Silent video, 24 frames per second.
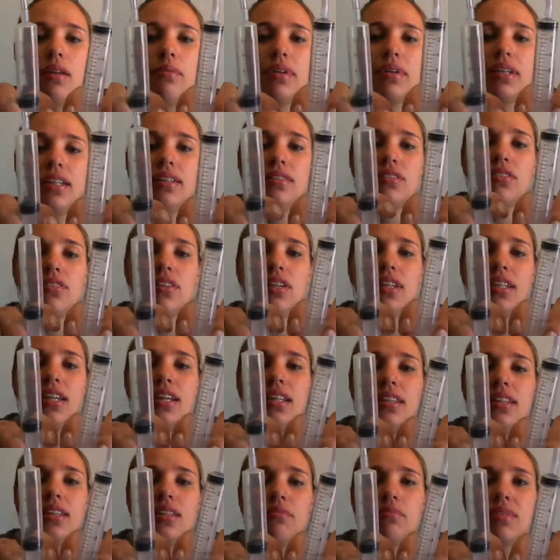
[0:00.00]
me try and
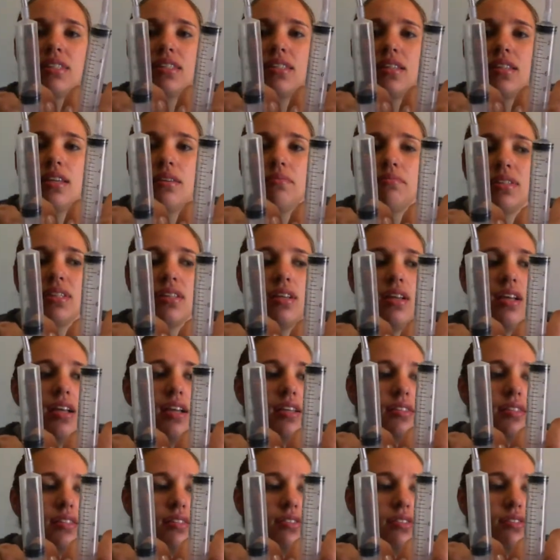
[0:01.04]
get them the same
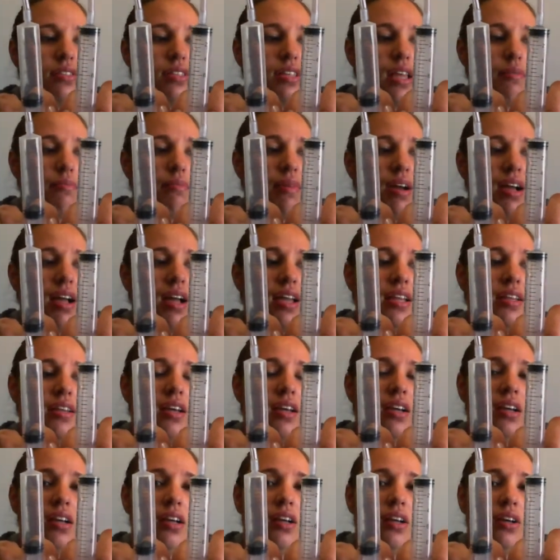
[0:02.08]
size, same height.
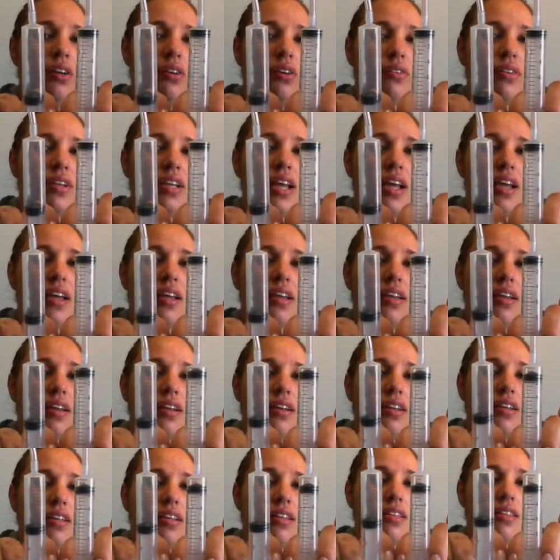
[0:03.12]
Okay,
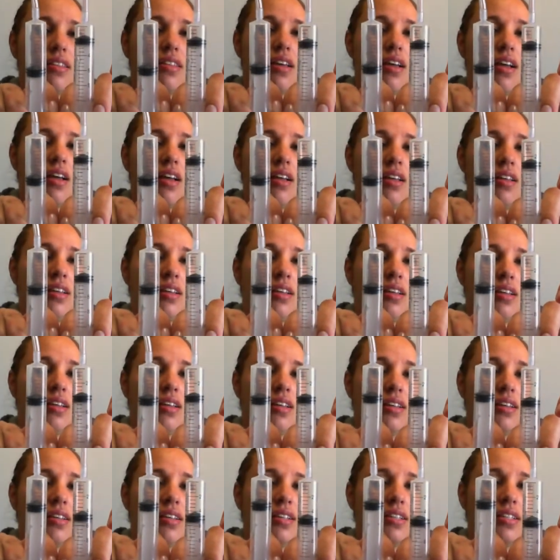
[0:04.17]
the
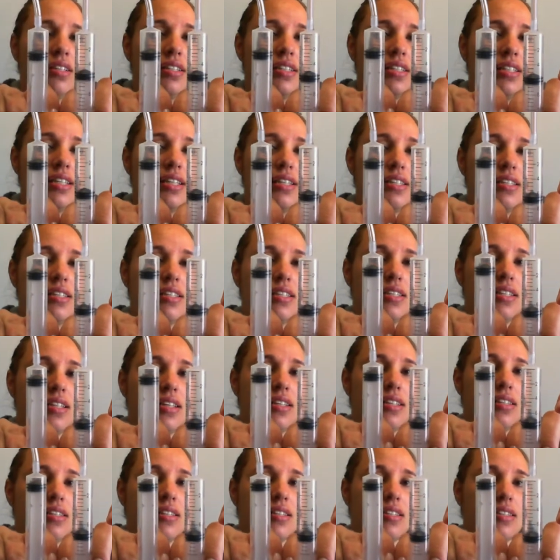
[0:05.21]

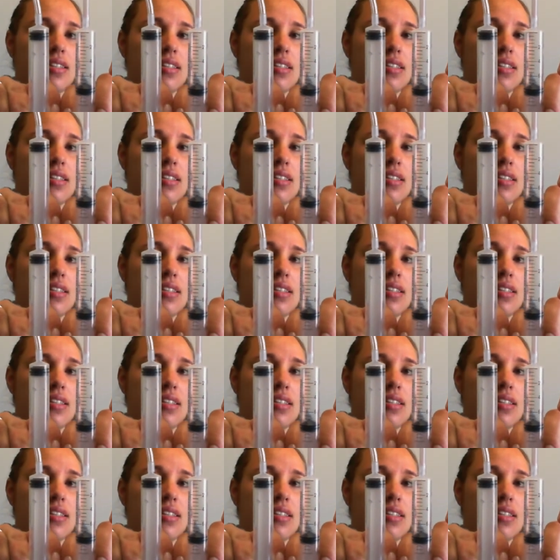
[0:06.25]
distance